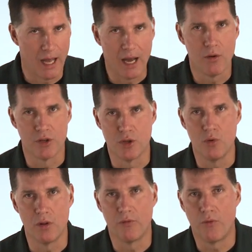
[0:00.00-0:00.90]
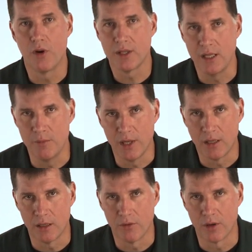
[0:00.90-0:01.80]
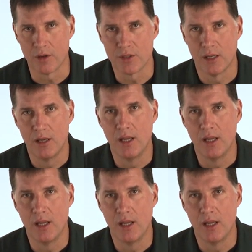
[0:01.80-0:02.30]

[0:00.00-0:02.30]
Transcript: Our dual 14-bit converters